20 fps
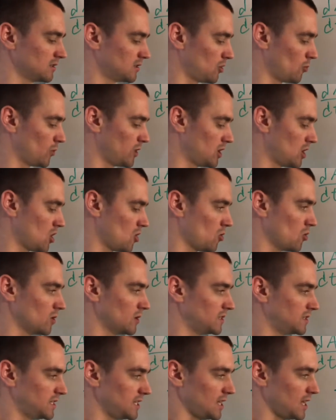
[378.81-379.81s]
So we know
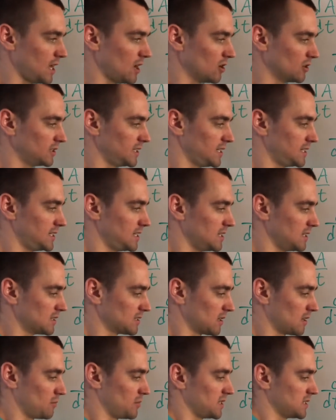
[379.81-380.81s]
dL dt is
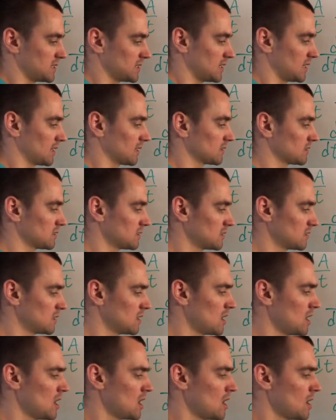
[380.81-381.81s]
going to be six,
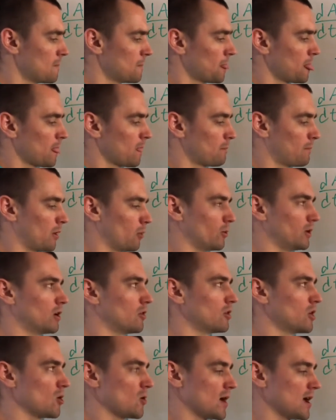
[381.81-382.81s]
but we
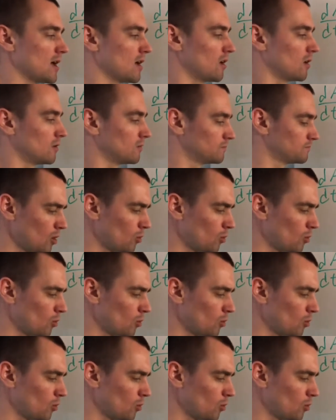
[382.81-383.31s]
don't know L.